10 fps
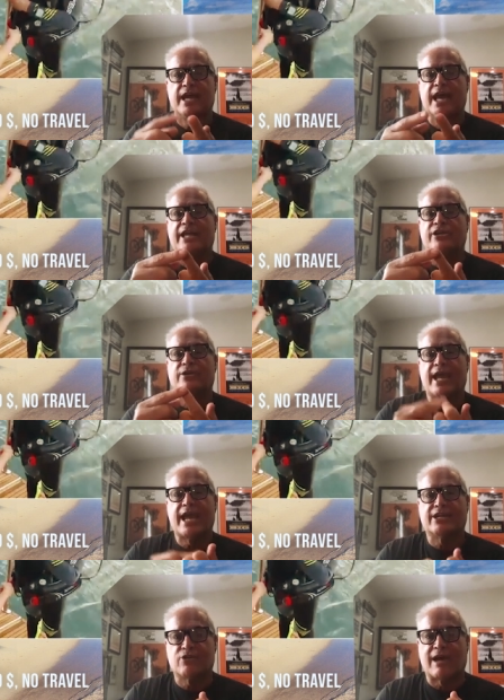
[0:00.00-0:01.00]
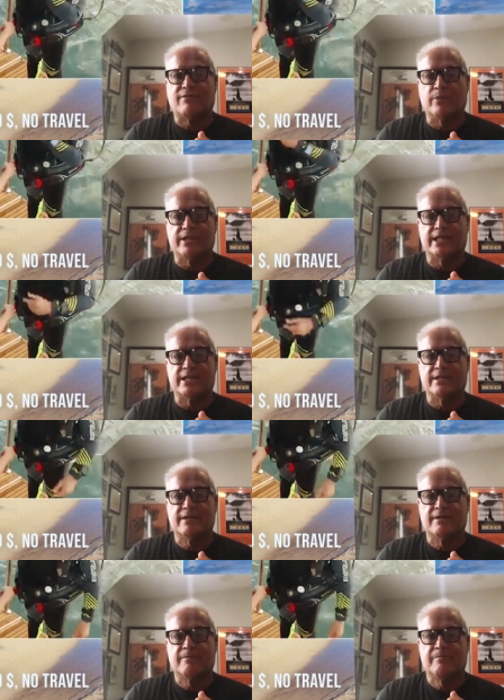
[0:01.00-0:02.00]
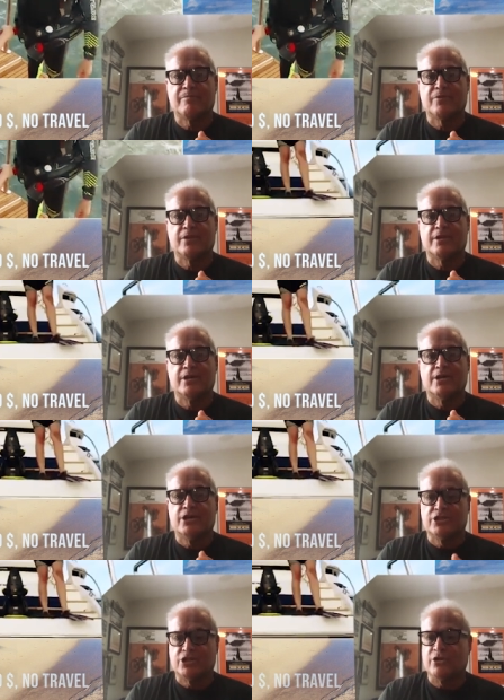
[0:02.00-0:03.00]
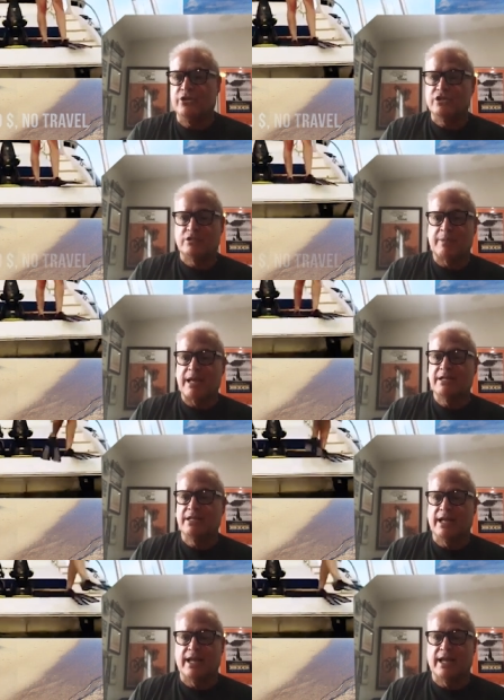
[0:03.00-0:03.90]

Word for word: and you can't travel with it. So you spend